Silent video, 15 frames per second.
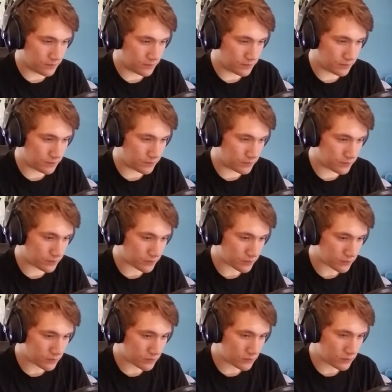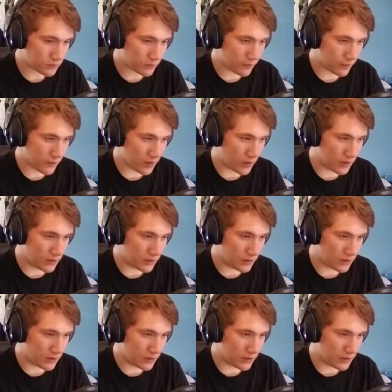No one is speaking in this clip.